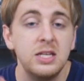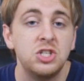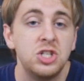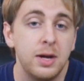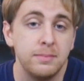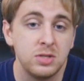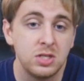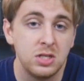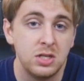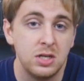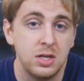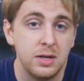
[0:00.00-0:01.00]
thing jumps
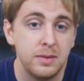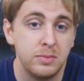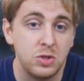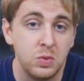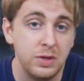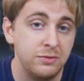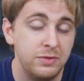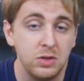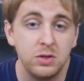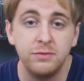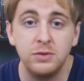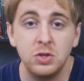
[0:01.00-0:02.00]
between
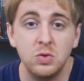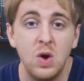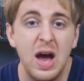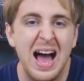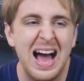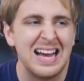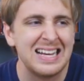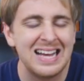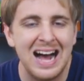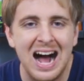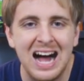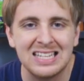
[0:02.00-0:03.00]
field of view
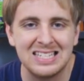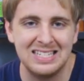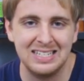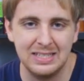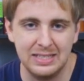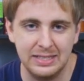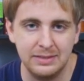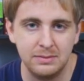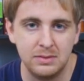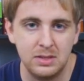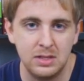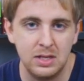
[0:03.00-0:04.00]
constantly.
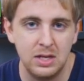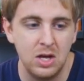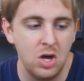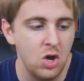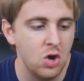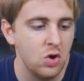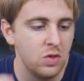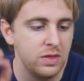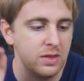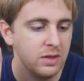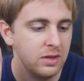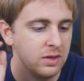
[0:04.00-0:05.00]

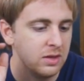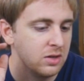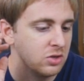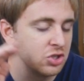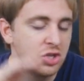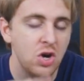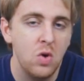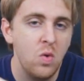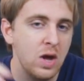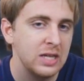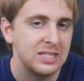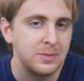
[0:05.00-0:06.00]
The, there's
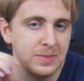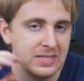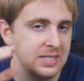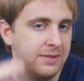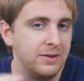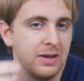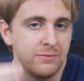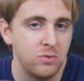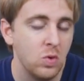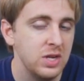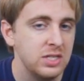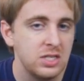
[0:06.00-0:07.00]
no specific
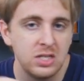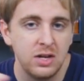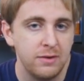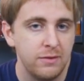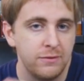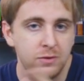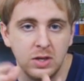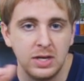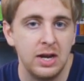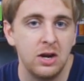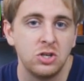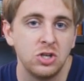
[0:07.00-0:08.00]
voice for the
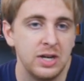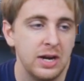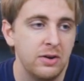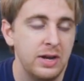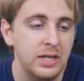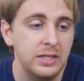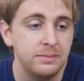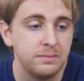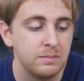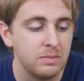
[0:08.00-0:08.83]
character narrating,